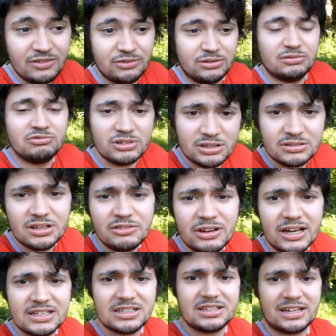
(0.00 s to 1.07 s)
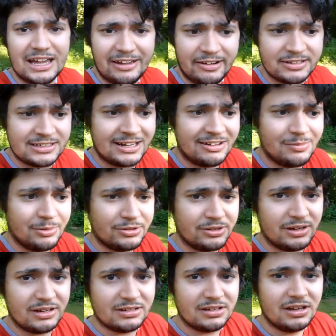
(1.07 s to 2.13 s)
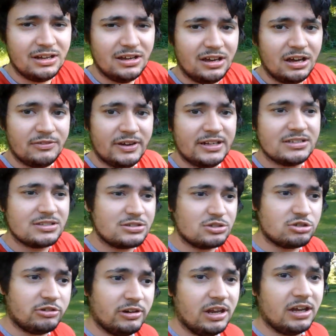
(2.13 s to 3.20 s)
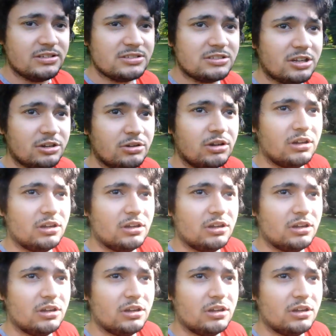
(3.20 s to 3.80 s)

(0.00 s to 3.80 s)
They relate it to characters in Harry Potter and events and storylines. So,